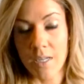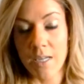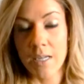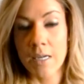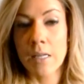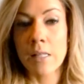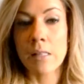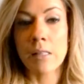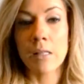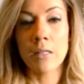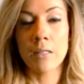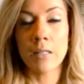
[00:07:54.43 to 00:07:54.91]

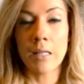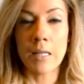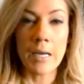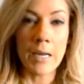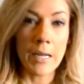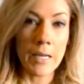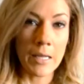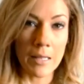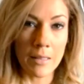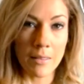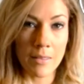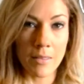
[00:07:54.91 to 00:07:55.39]
anything that
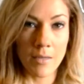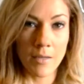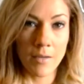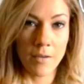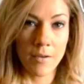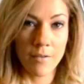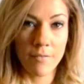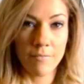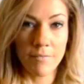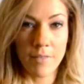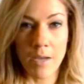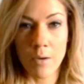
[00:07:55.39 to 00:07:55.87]
I can think
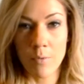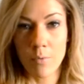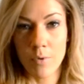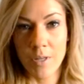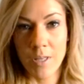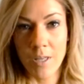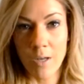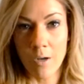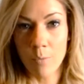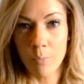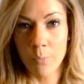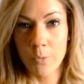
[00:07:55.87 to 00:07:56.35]
of that will
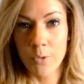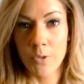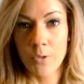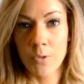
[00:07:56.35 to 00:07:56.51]
help